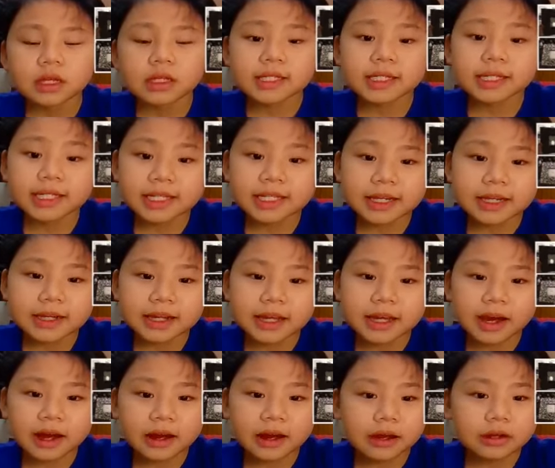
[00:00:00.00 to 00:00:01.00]
In
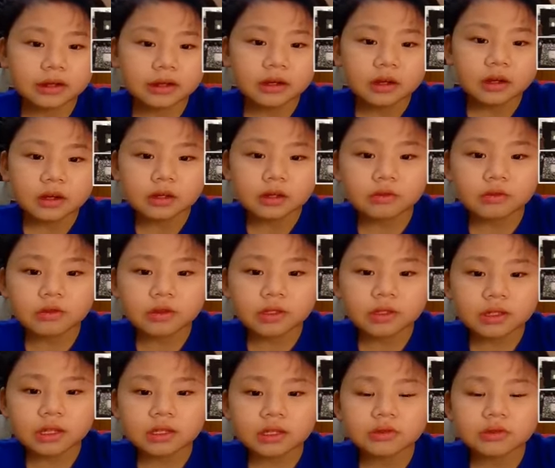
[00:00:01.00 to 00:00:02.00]
CD art, you will
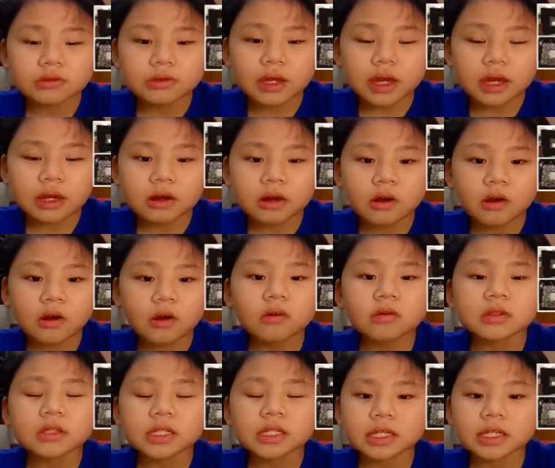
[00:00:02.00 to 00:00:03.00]
need to gather
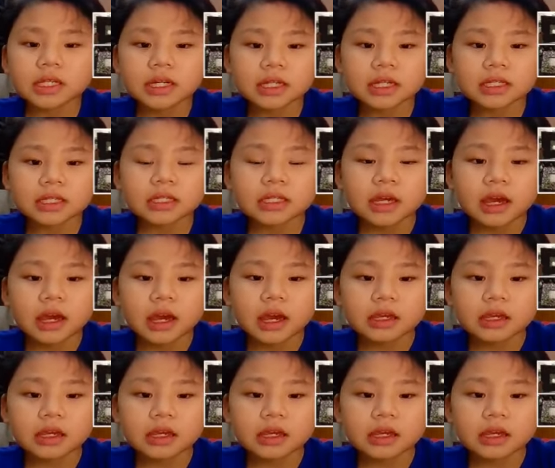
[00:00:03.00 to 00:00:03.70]
old CDs